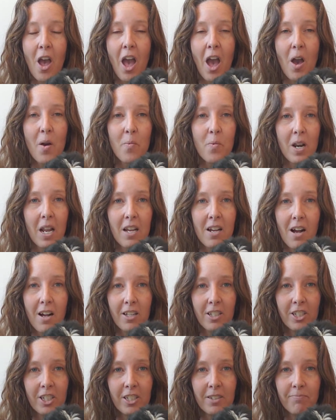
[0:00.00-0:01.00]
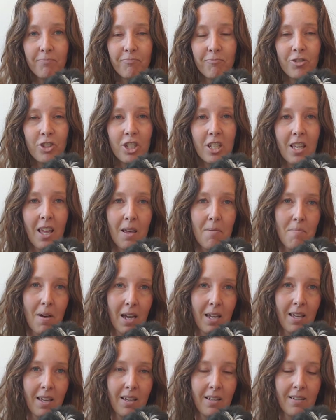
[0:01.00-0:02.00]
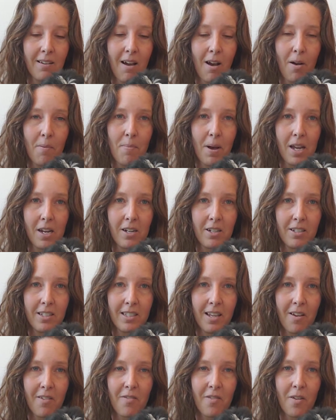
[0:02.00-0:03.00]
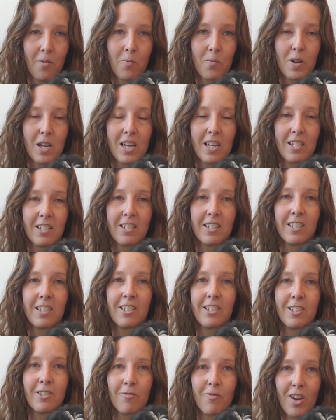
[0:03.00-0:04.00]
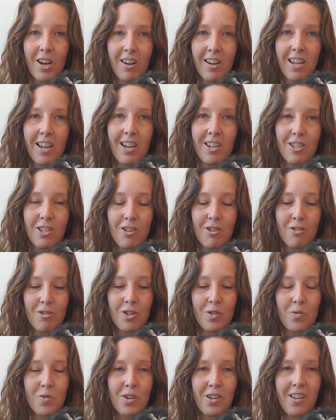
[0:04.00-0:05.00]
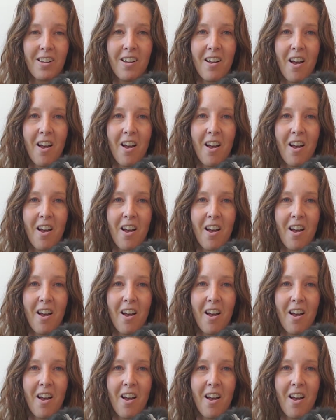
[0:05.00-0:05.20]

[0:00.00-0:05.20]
And when I called her, she came back in all by herself, which is very unusual